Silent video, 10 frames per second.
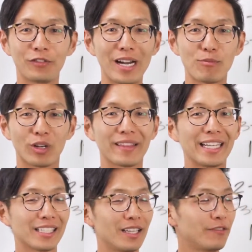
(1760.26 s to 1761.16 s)
framework.
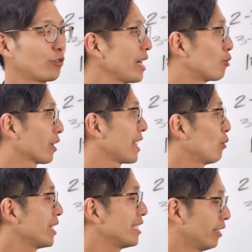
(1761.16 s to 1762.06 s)
That's the framework
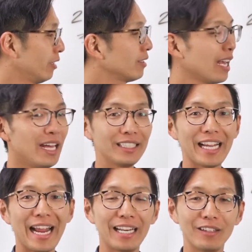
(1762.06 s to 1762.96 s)
that we use to
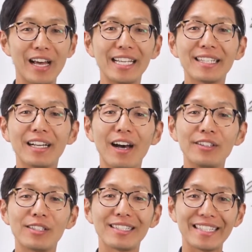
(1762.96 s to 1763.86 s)
analyze and
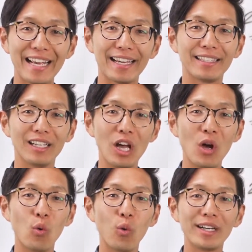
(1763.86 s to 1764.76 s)
understand
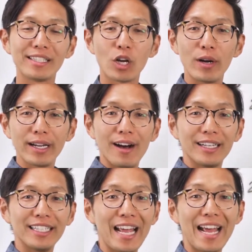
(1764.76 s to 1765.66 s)
what is going
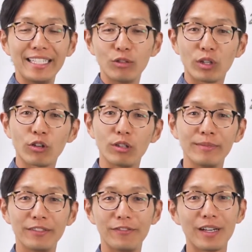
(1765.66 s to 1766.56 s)
on in any
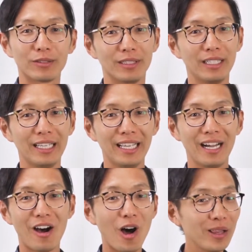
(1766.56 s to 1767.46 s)
recruitment funnel.
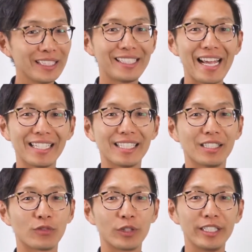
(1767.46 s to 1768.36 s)
All it takes is
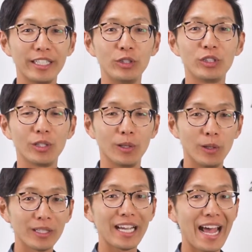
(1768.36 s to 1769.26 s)
for you to
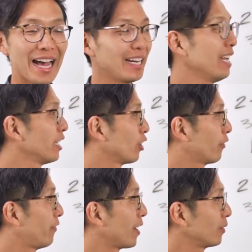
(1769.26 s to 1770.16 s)
look at
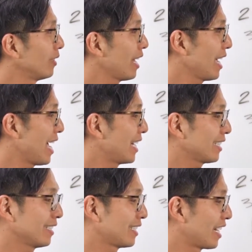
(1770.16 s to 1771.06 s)
your funnel as
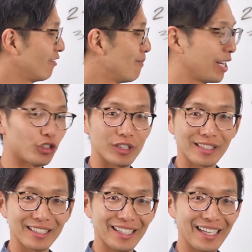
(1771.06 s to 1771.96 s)
a set of
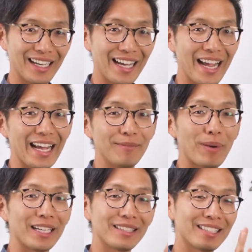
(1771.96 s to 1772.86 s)
measures. And
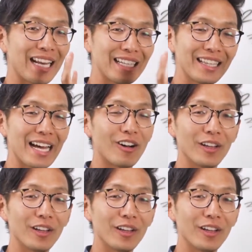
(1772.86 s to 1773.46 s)
by setting that